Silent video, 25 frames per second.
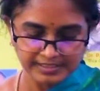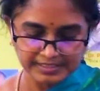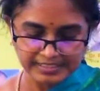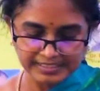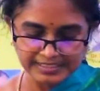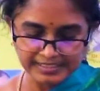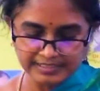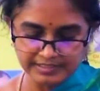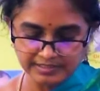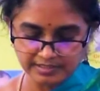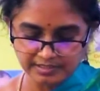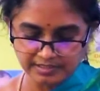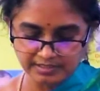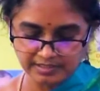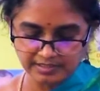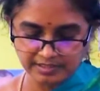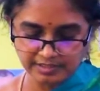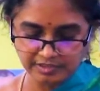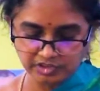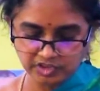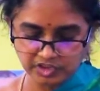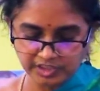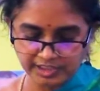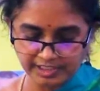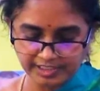in his
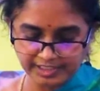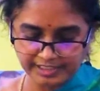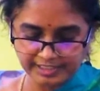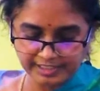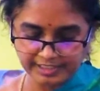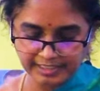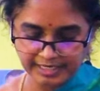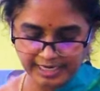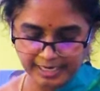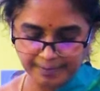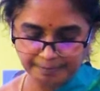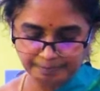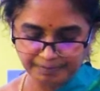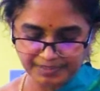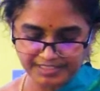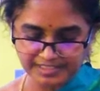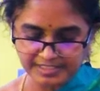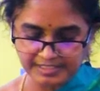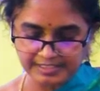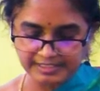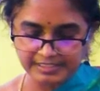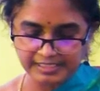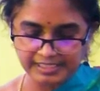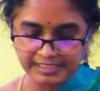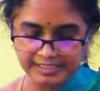research career, and
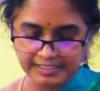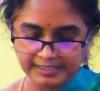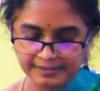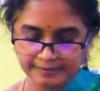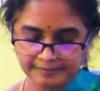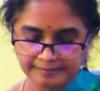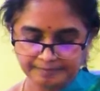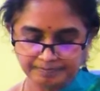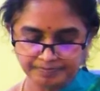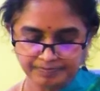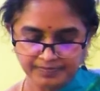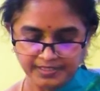presently